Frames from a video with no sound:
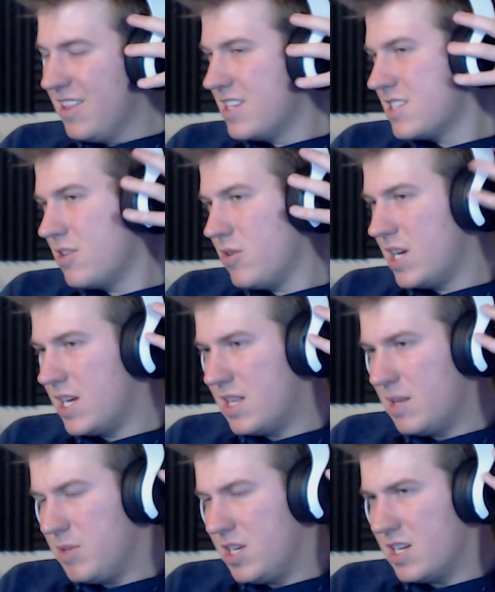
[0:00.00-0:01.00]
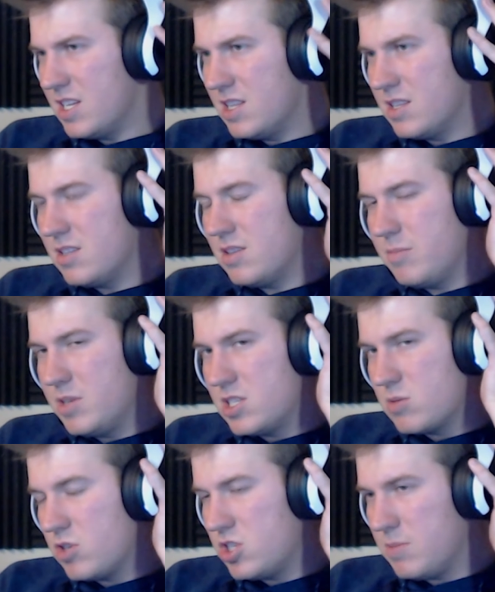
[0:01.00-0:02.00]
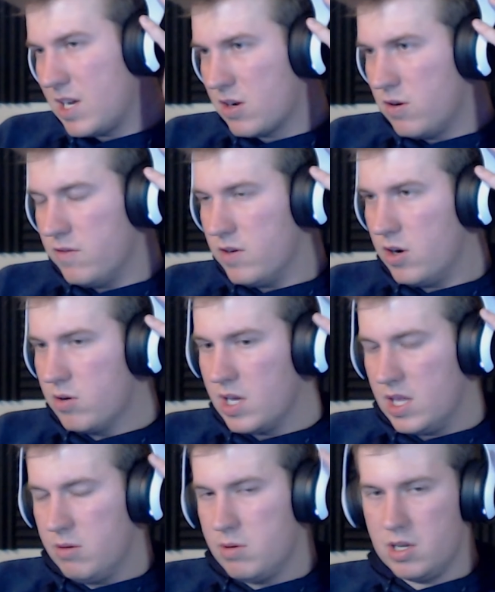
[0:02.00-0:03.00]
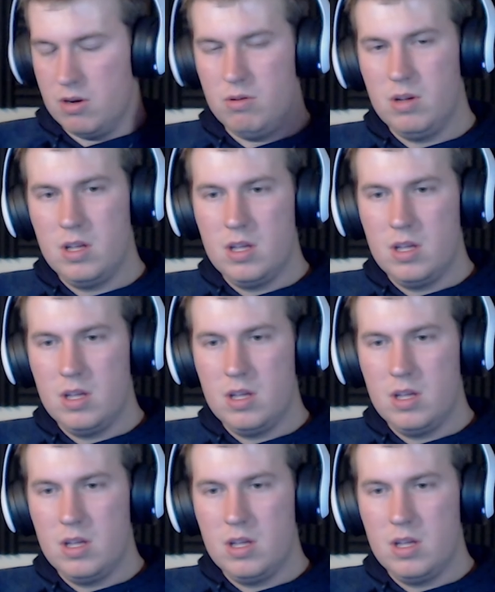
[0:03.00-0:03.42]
Let's go ahead. Let me switch it back over. Okay, there we go.